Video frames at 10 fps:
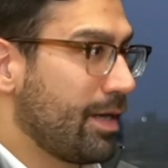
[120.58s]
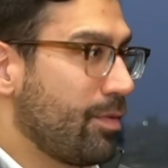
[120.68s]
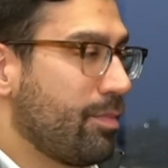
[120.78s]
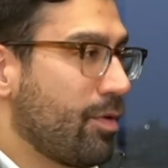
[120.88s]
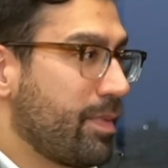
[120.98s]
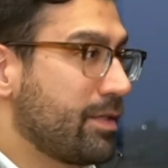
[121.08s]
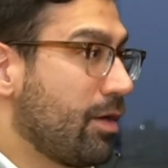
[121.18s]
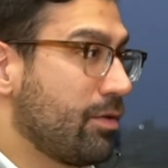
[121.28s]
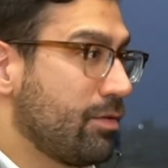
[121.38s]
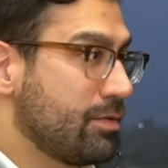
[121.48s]
right, with both
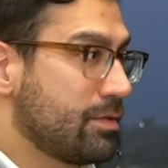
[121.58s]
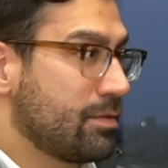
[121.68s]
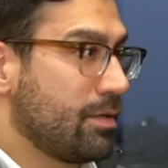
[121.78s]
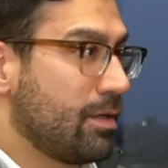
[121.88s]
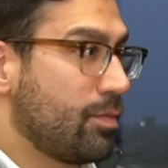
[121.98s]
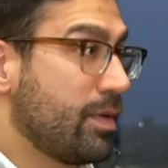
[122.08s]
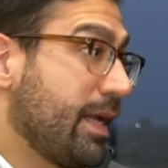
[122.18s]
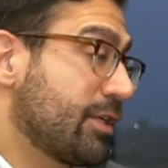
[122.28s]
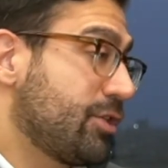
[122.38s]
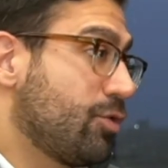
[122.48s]
McDonald's, a really
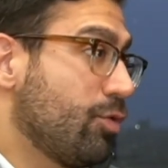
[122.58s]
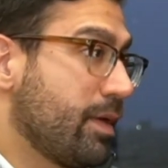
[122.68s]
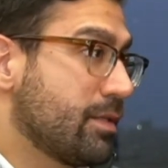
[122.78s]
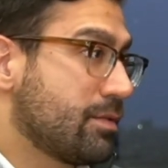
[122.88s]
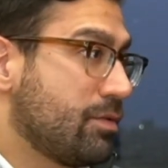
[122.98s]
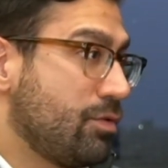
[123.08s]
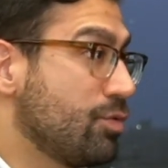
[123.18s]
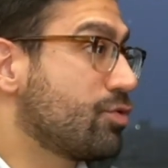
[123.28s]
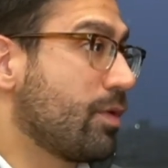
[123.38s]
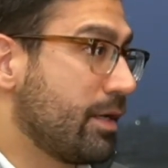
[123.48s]
actually cool place to
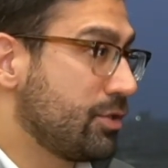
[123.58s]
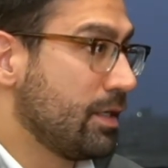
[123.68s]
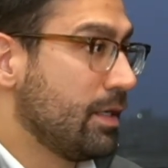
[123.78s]
do strategy,